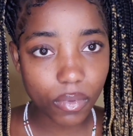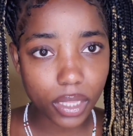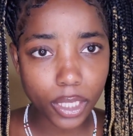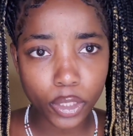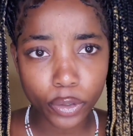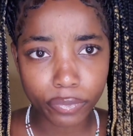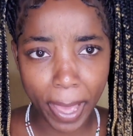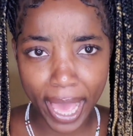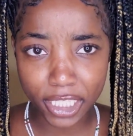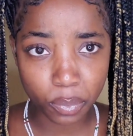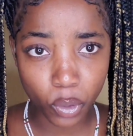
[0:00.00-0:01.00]
like their
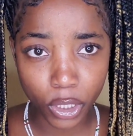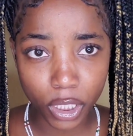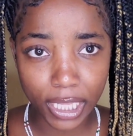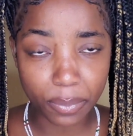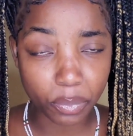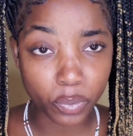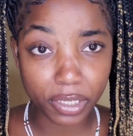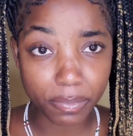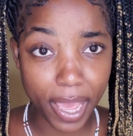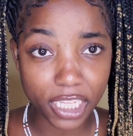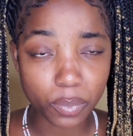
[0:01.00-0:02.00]
passport, like
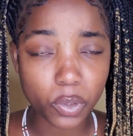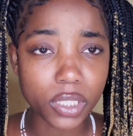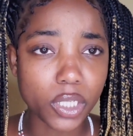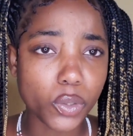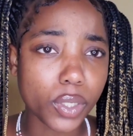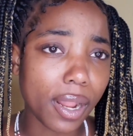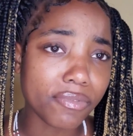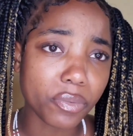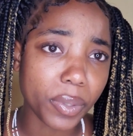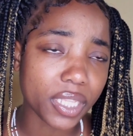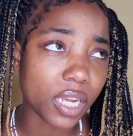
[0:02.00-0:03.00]
Burundian passport, then you're gonna have
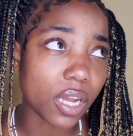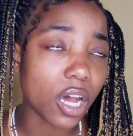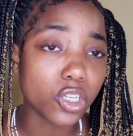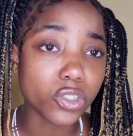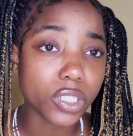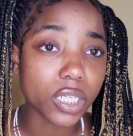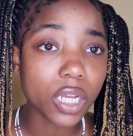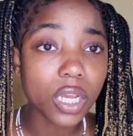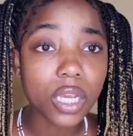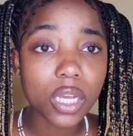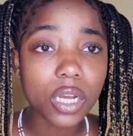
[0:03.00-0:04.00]
to pay like 100,
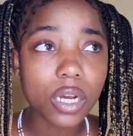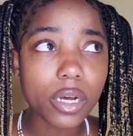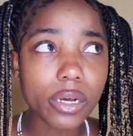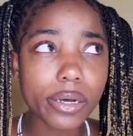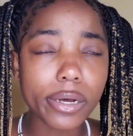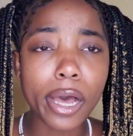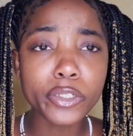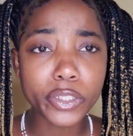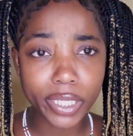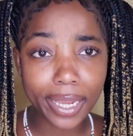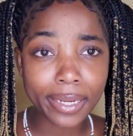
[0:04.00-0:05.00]
uh,
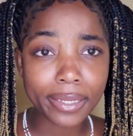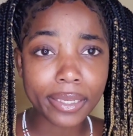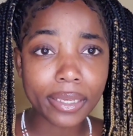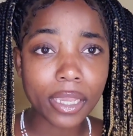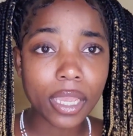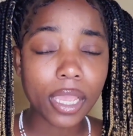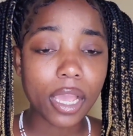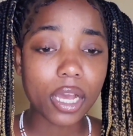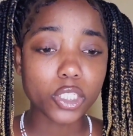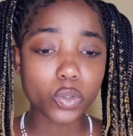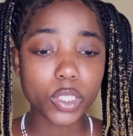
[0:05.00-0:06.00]
190.
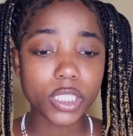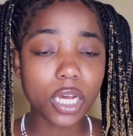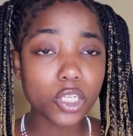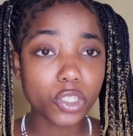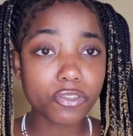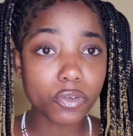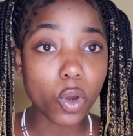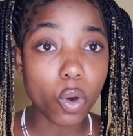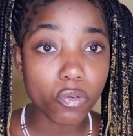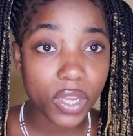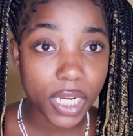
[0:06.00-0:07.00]
So it's 100 for
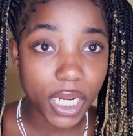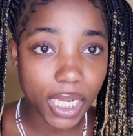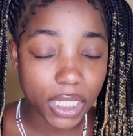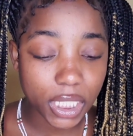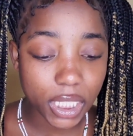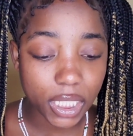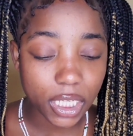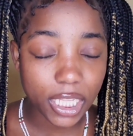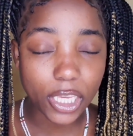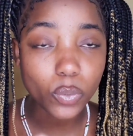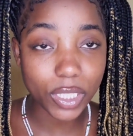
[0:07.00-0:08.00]
COVID-19,
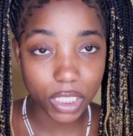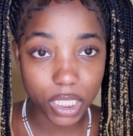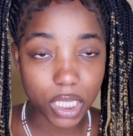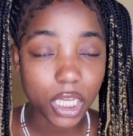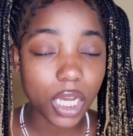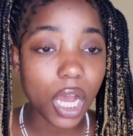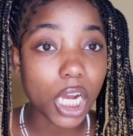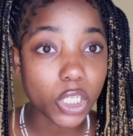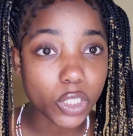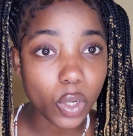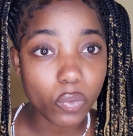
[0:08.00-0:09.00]
like USD,
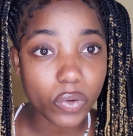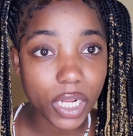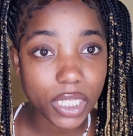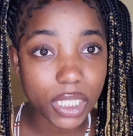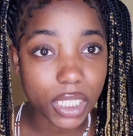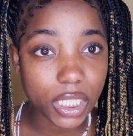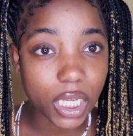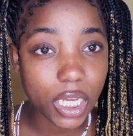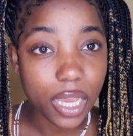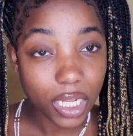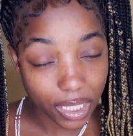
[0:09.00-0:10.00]
100 COVID-19
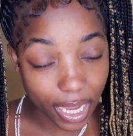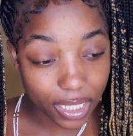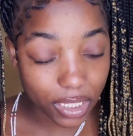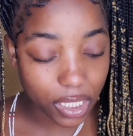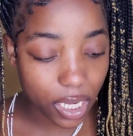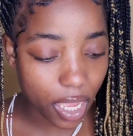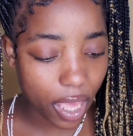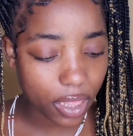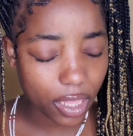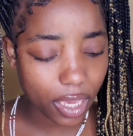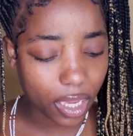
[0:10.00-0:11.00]
test,
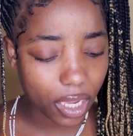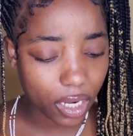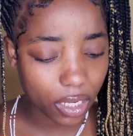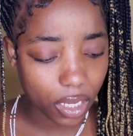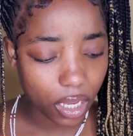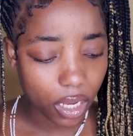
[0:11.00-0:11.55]
and then